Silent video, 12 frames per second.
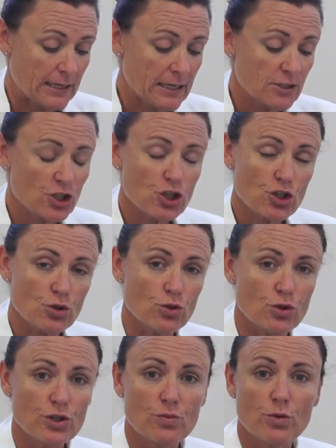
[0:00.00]
In
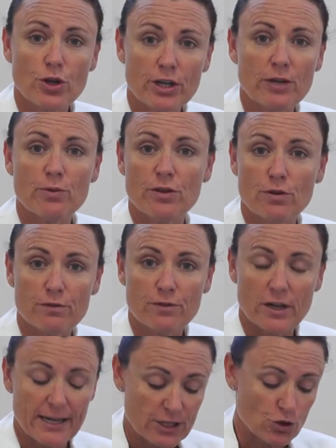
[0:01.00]
short, working with your
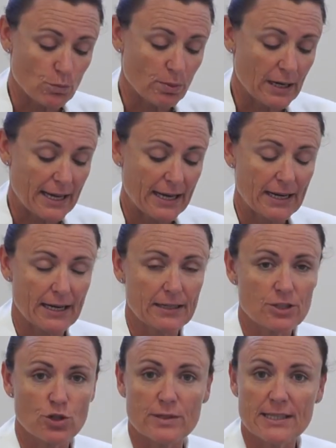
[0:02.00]
financial
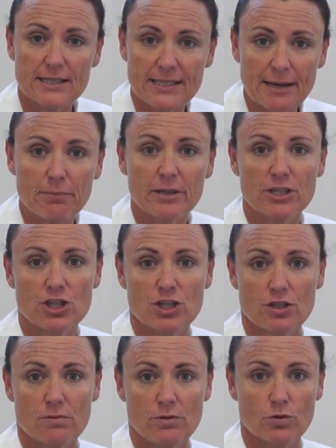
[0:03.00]
planner to
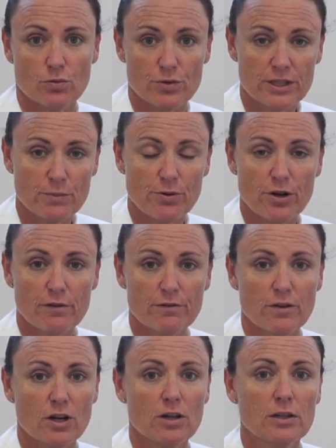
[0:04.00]
establish your risk
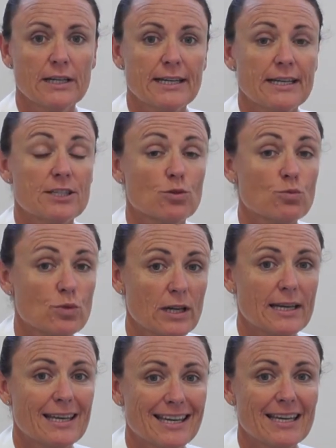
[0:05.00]
profile is a
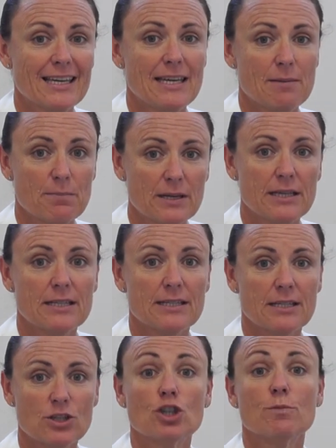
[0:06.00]
really key
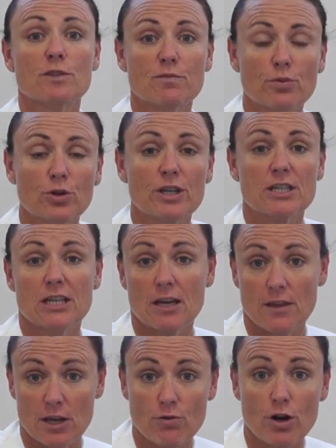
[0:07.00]
piece in terms of putting
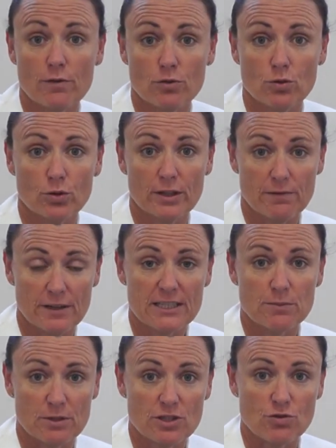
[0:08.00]
together your overall
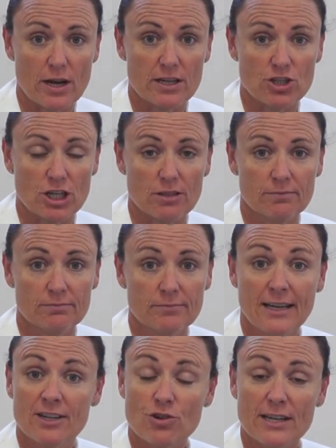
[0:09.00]
investment strategy.
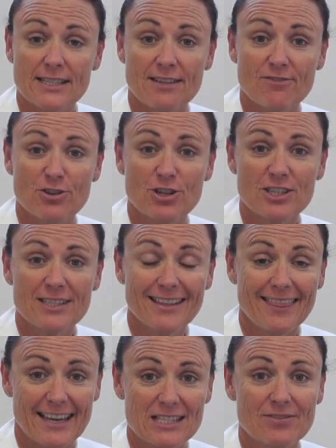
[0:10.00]
Tracey
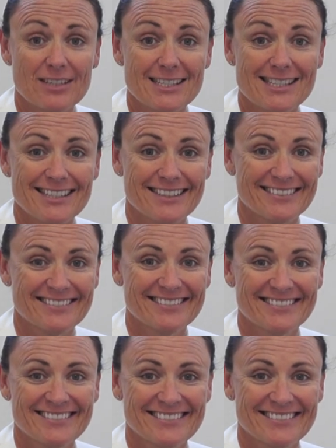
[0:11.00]
Ferguson, thanks for listening.